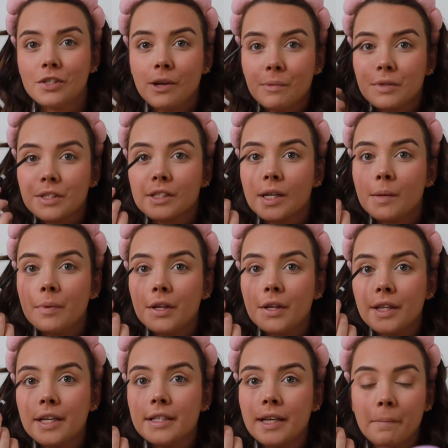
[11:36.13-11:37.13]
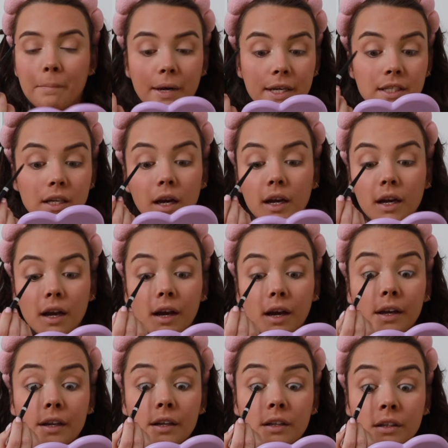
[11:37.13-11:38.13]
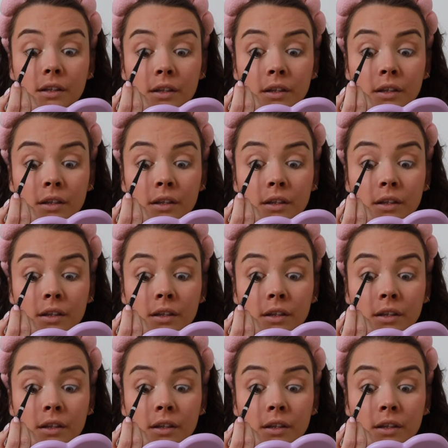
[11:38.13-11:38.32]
So I'm just going to put this in my tight line.